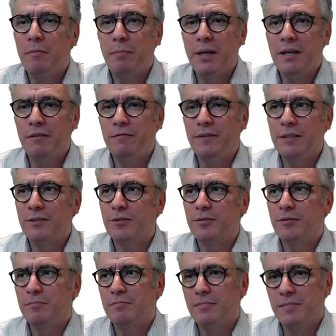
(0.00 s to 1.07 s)

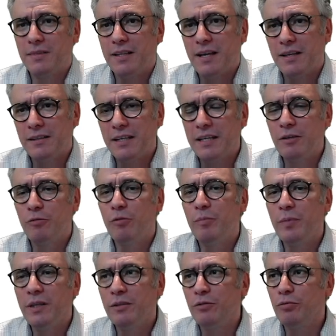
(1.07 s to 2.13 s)
benefits that I group
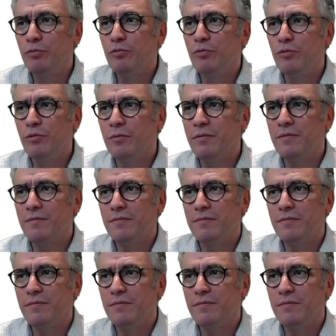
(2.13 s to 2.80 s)
into